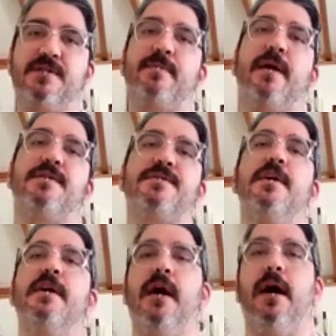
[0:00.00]
space.
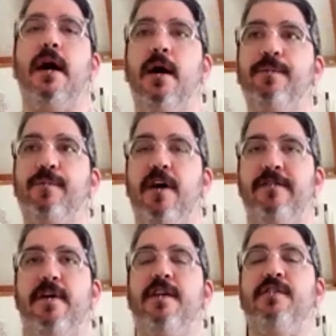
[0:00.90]
I
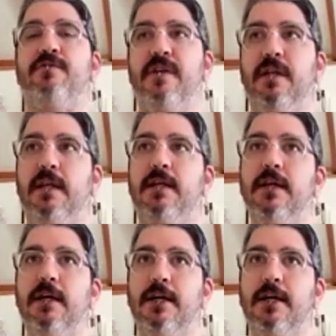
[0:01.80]
find it really